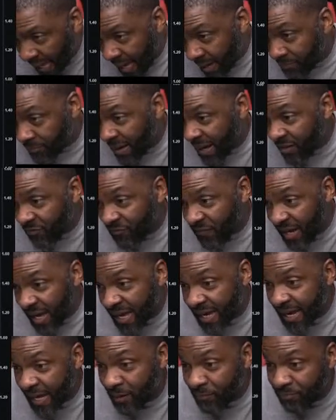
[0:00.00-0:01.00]
Matter of fact, I
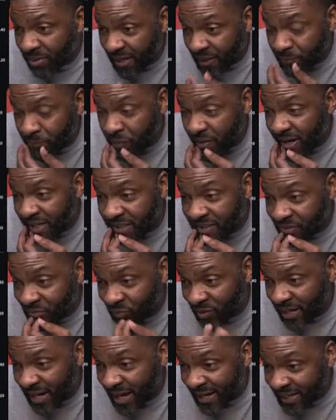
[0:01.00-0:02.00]
got a better price
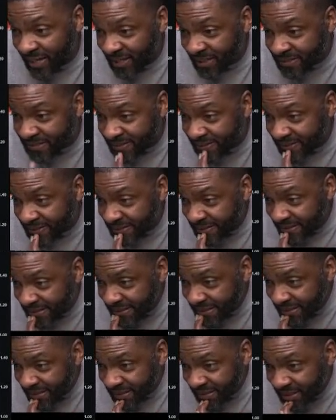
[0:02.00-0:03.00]
when I entered it.
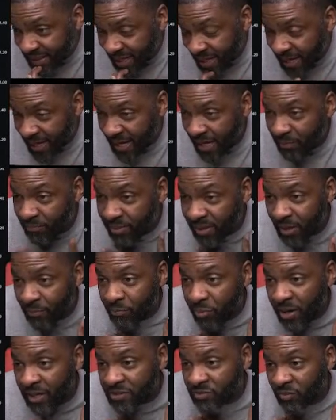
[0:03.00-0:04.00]
I got a better
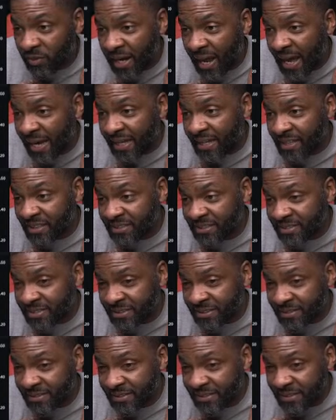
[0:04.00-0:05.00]
price when I entered.
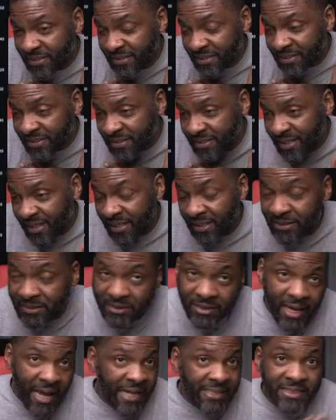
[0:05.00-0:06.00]
Then
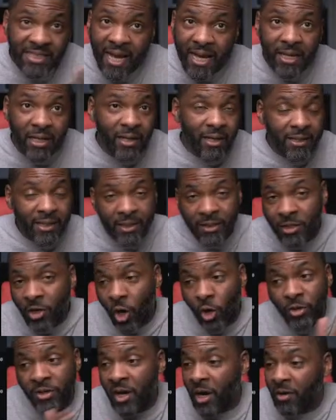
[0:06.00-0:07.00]
see, I just got lucky.
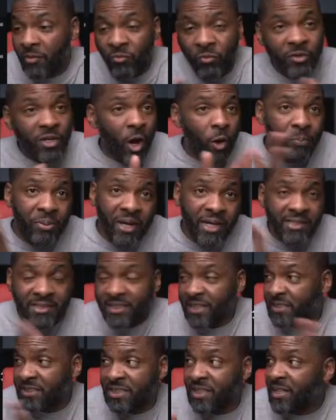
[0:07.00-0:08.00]
Don't pay
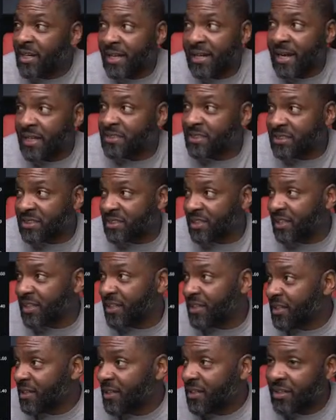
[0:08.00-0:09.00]
attention to nothing I just said.
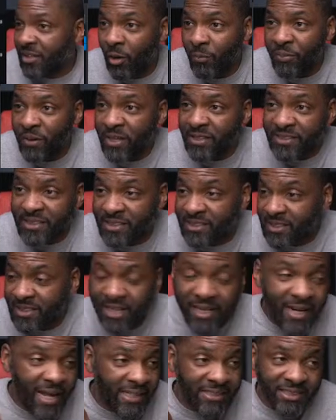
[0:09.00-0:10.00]
Don't pay attention to
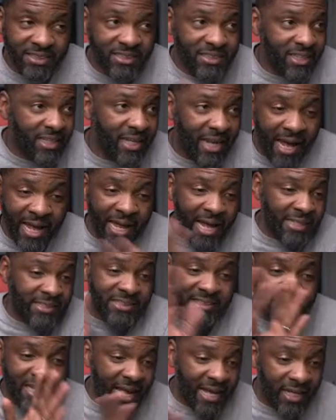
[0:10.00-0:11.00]
nothing I just said. I
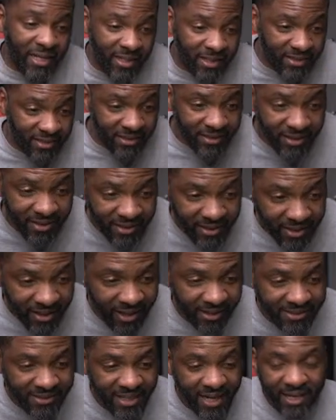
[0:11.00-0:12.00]
just got lucky. I
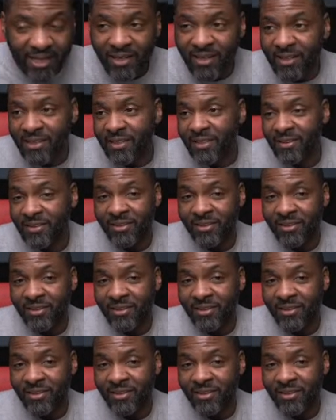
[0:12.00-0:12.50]
just got lucky.